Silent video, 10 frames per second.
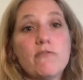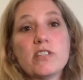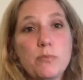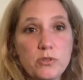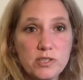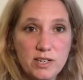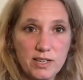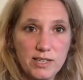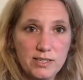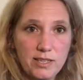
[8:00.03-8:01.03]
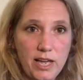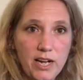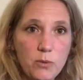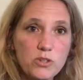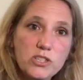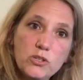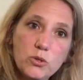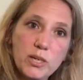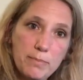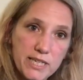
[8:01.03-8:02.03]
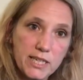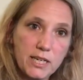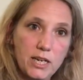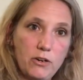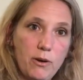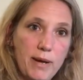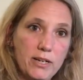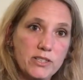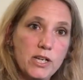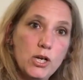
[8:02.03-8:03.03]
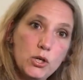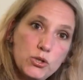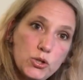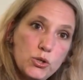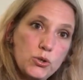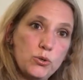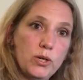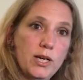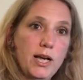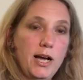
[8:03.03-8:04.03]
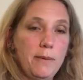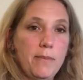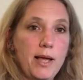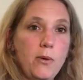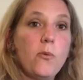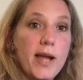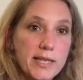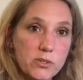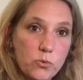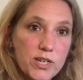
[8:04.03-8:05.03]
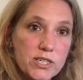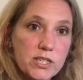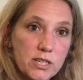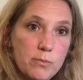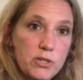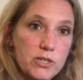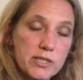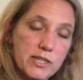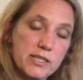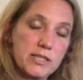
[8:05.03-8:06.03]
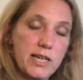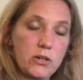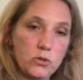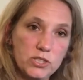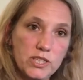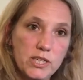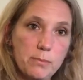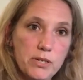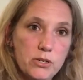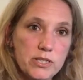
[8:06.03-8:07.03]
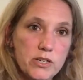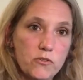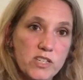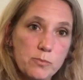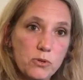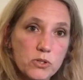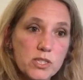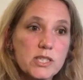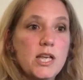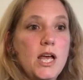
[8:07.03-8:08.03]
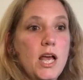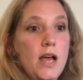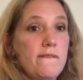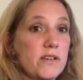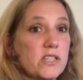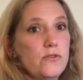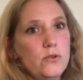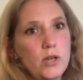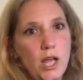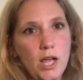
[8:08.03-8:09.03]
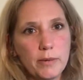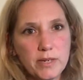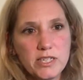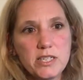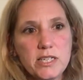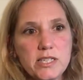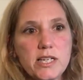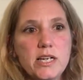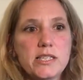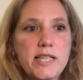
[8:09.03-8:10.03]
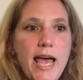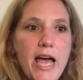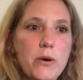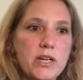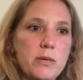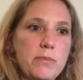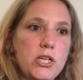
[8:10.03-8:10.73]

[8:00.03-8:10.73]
in response to this. And I want to talk in particular about two ways in which computer science and technology can be used in response. First of all, I'm going to discuss how it can be